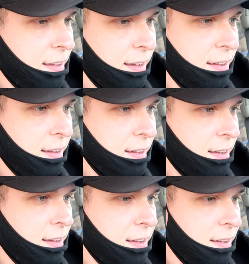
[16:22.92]

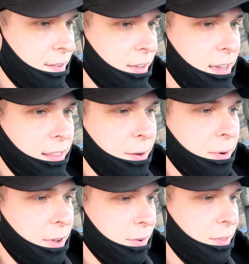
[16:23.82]
Okay, there
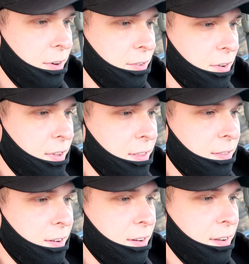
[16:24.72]
we go. There's our
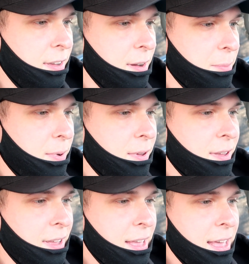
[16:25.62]
sensor. Yep.
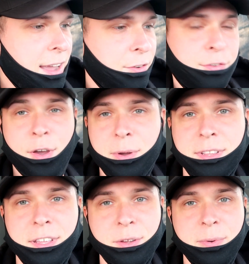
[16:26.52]
It's
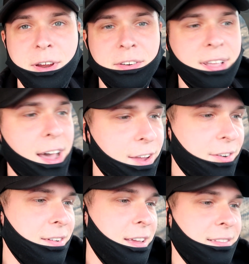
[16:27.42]
showing that the rear
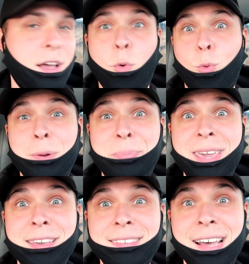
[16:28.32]
tire is at 1
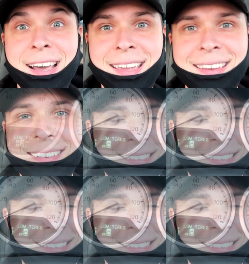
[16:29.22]
psi.